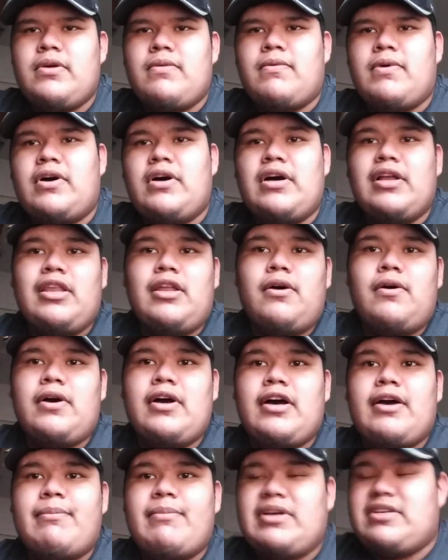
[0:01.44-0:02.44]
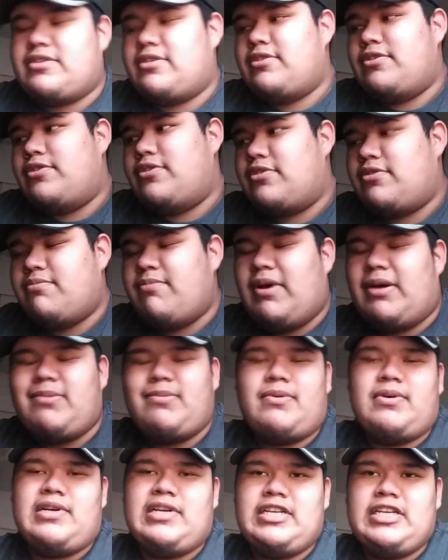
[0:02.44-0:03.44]
Well, Aloha Messengers Bad
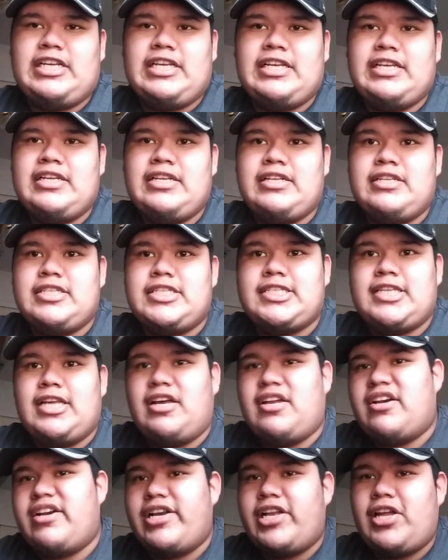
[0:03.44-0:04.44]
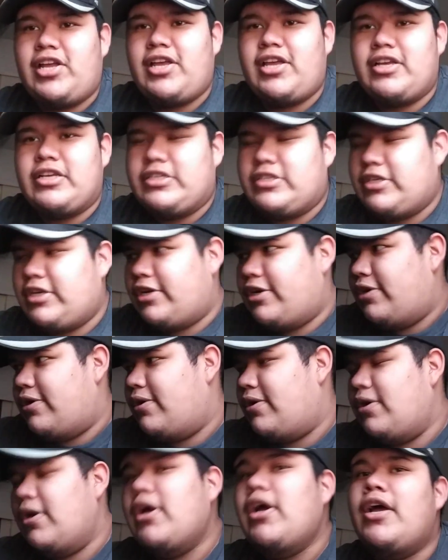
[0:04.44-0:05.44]
Boy Saturday is
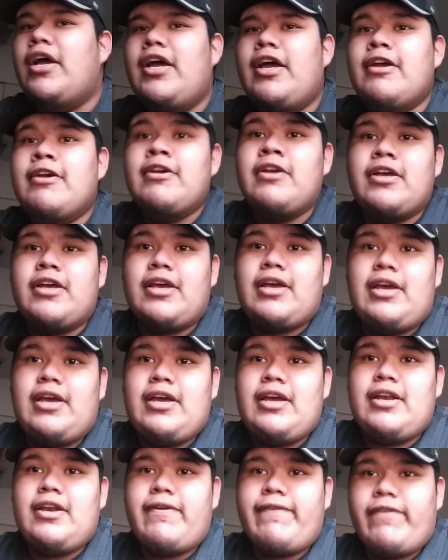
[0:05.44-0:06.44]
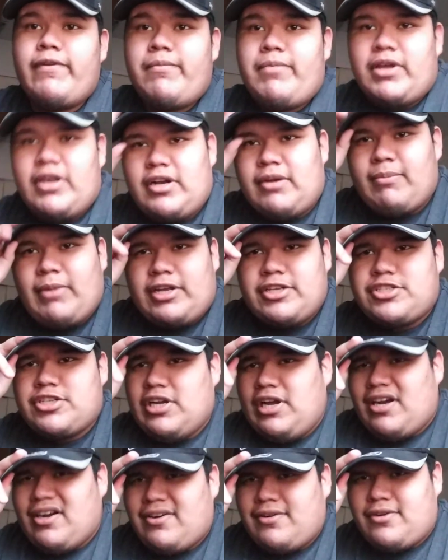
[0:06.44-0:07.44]
here. And if you've been on my
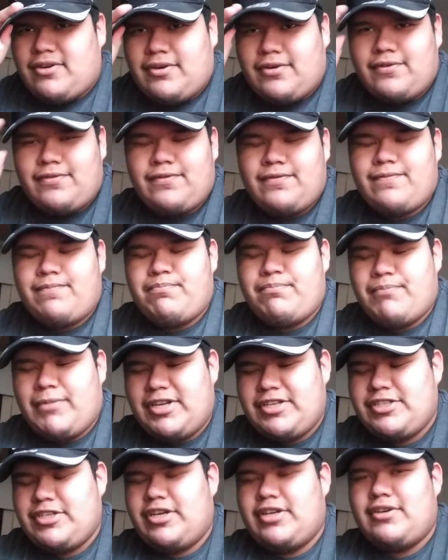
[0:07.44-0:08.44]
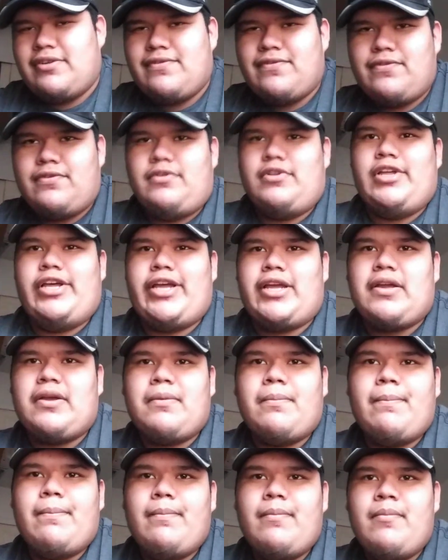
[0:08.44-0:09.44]
channel, my channel for like,
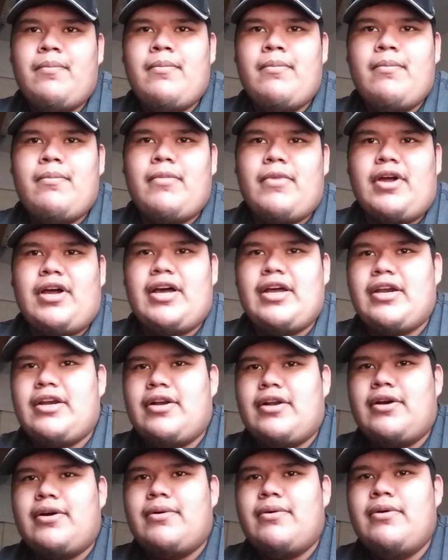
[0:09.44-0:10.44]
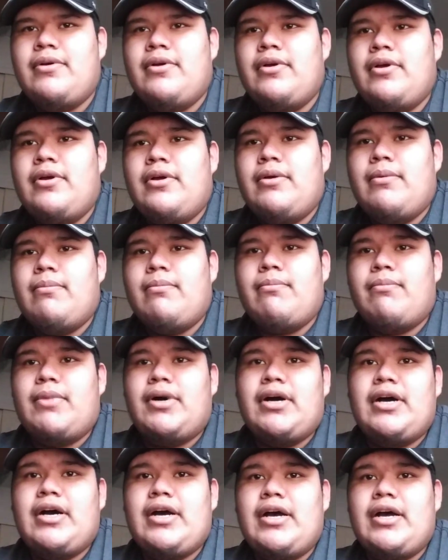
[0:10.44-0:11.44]
I don't know,
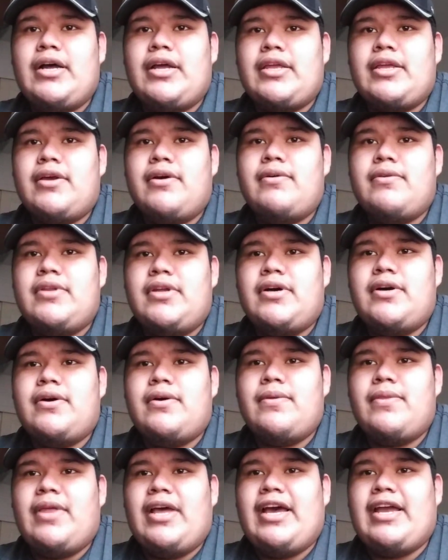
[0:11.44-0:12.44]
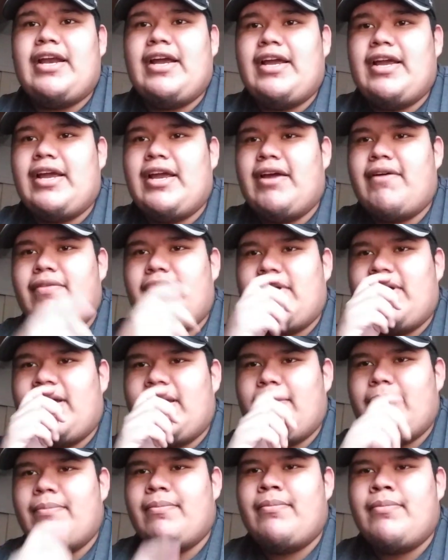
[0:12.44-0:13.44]
but you'll know that I have
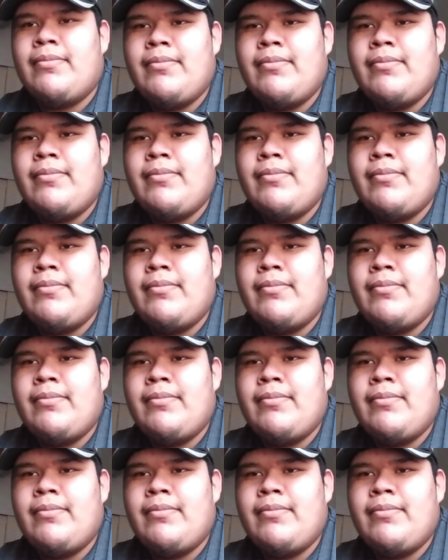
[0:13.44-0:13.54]
not